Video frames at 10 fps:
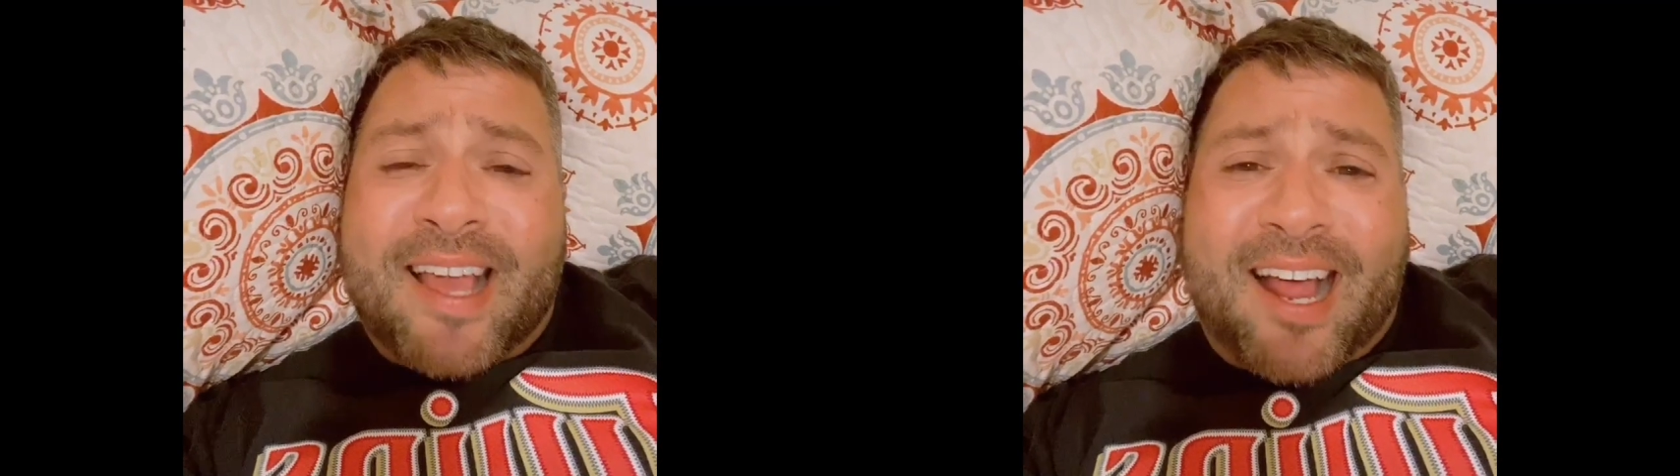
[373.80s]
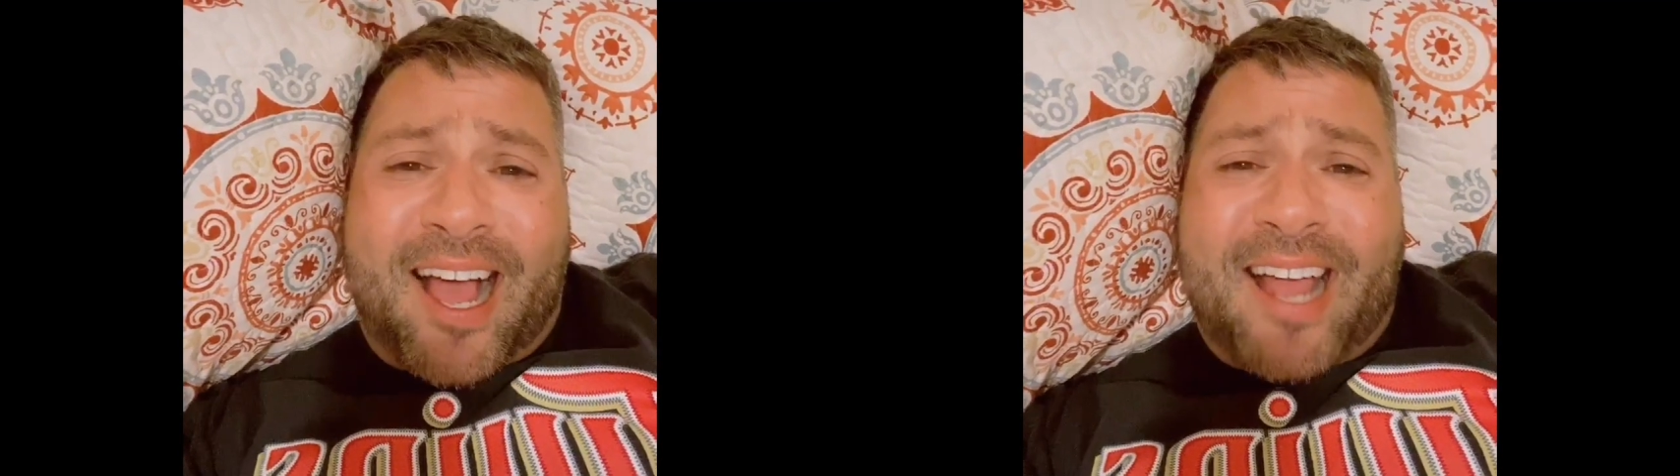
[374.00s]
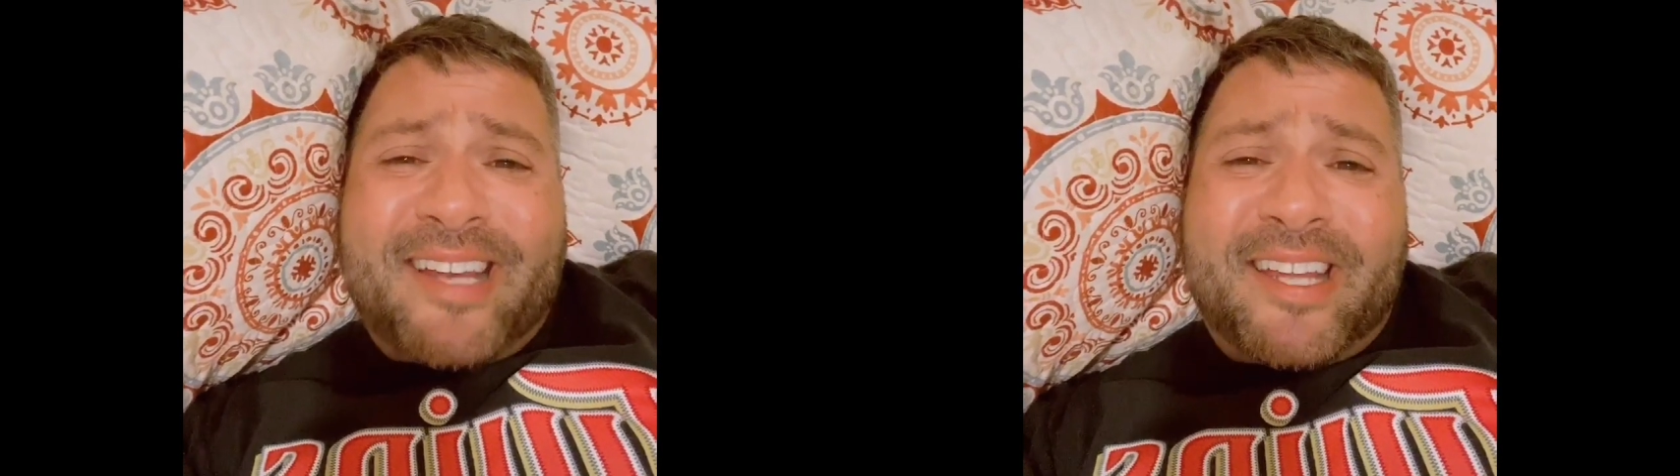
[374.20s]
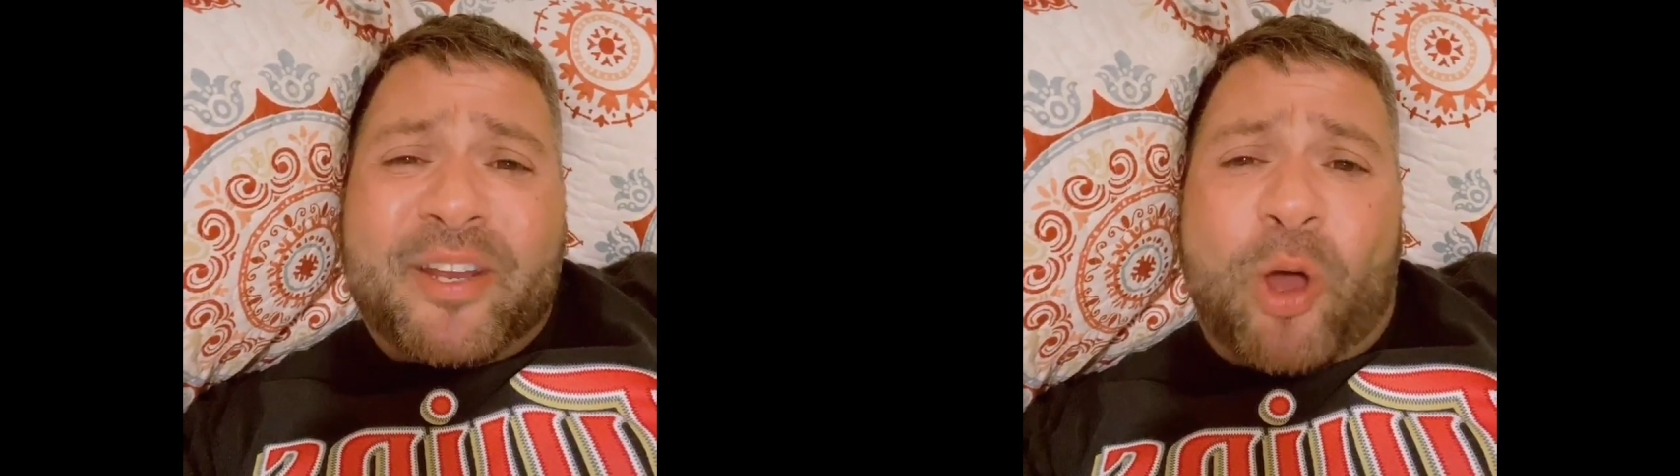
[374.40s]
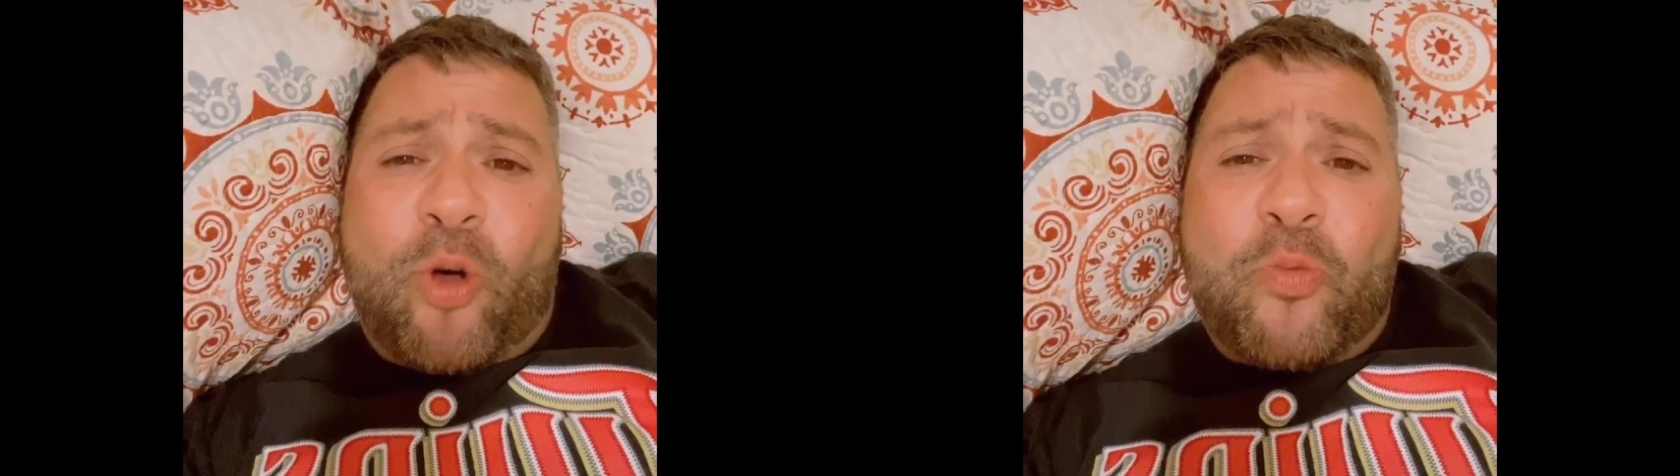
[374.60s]
"I did
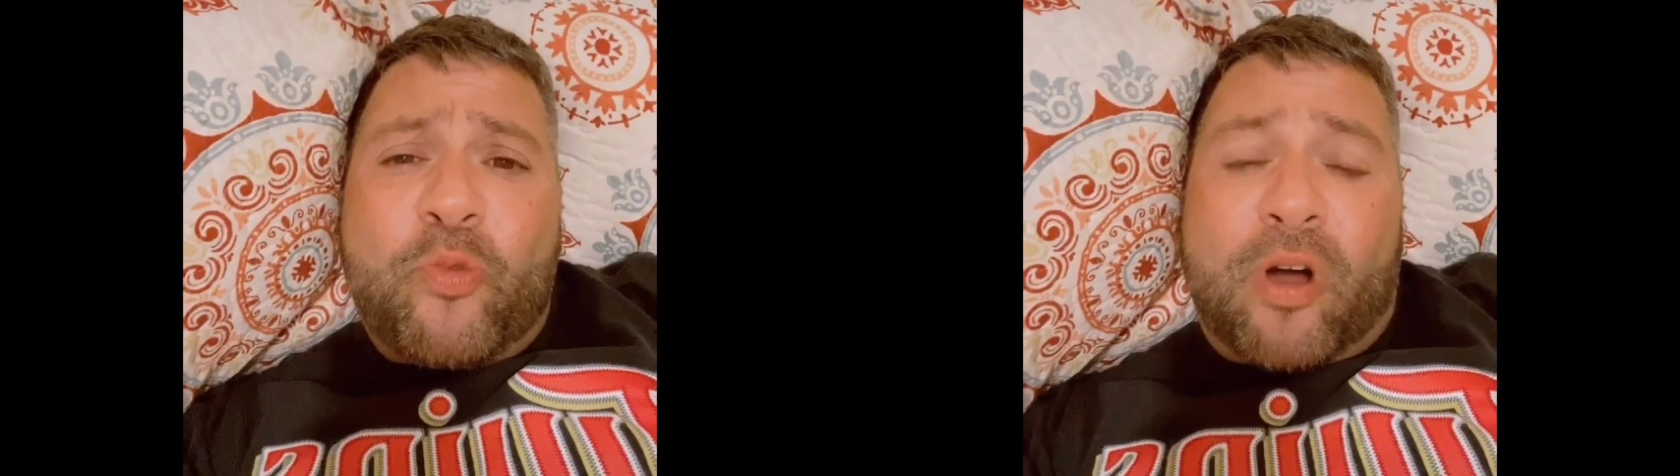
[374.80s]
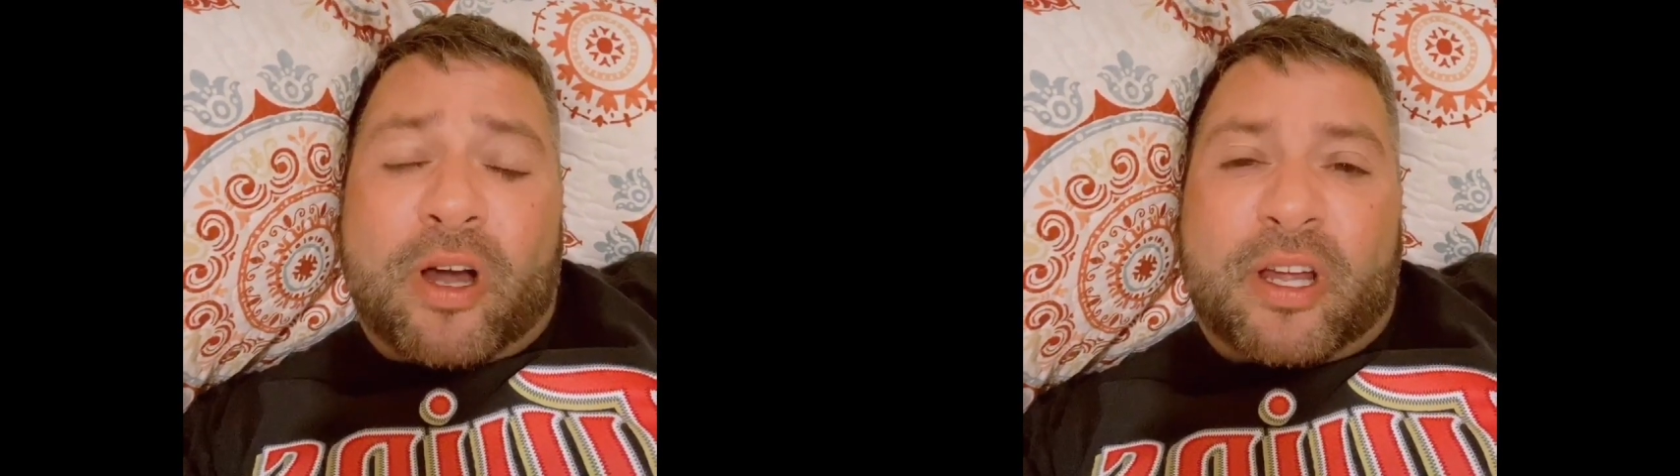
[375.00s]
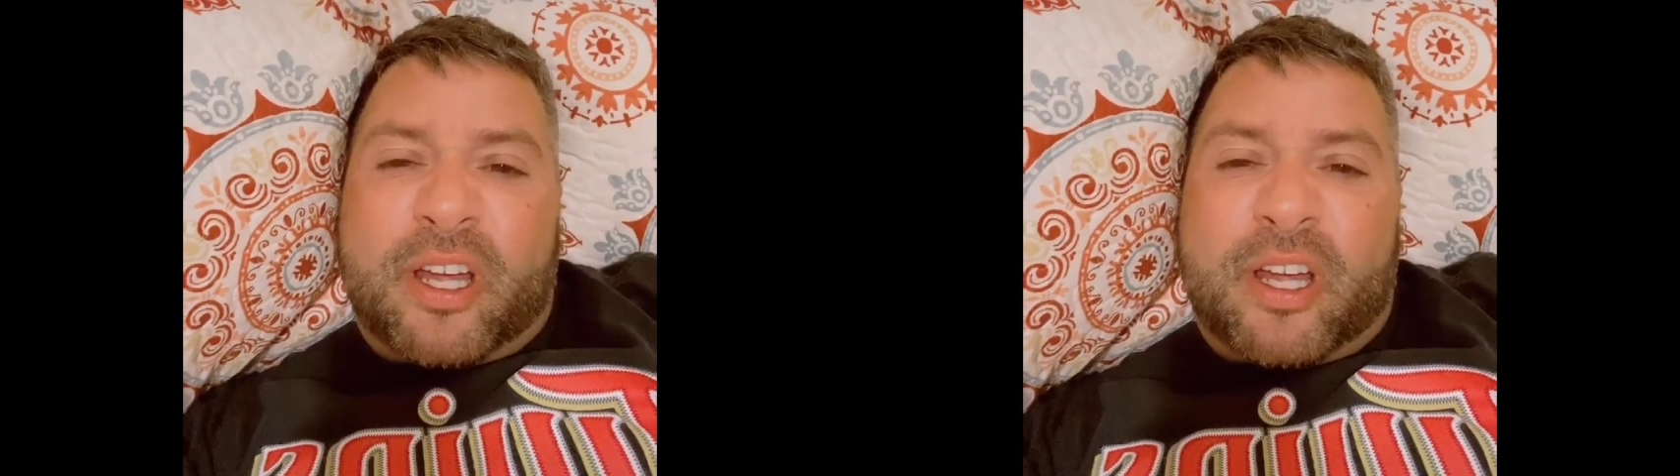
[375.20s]
homework."